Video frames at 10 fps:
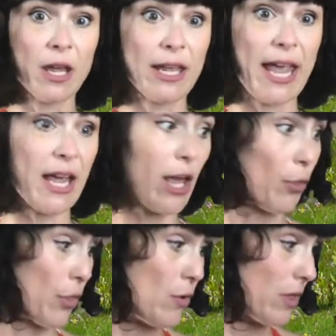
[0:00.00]
can't
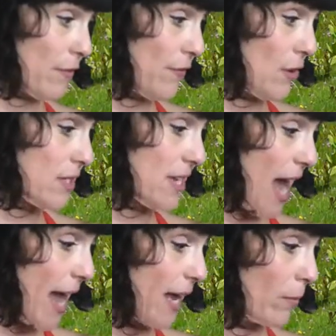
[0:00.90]
get through it the first
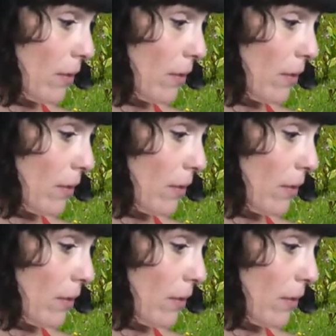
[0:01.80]
time.